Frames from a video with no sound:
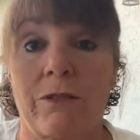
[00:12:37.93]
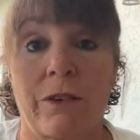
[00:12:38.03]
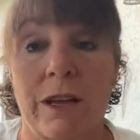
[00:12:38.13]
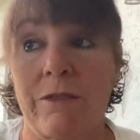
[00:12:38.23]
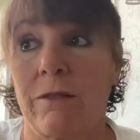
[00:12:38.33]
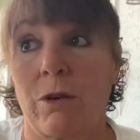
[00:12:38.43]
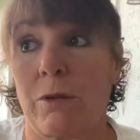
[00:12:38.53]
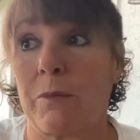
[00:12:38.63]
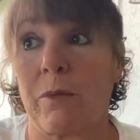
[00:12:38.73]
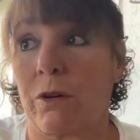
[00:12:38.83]

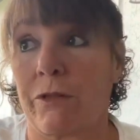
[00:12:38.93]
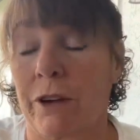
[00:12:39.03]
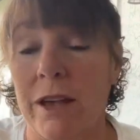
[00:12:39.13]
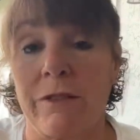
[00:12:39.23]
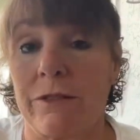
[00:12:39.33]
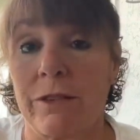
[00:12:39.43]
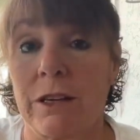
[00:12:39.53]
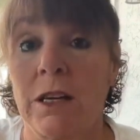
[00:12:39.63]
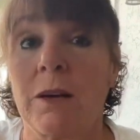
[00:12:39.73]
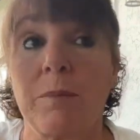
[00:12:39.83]
forgive,
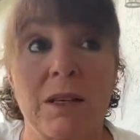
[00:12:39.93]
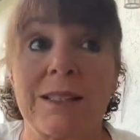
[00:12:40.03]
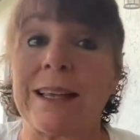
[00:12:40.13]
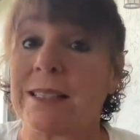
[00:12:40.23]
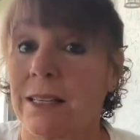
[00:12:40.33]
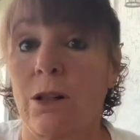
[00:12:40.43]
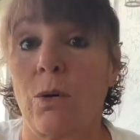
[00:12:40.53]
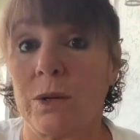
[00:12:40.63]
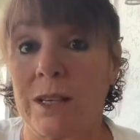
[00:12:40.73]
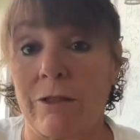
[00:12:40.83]
because they still
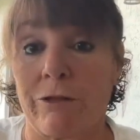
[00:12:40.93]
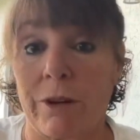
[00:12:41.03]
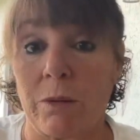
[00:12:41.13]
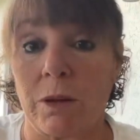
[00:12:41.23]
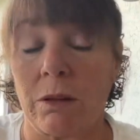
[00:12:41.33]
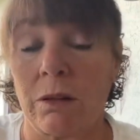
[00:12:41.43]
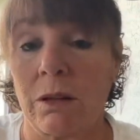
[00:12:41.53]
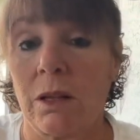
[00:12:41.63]
always have free will.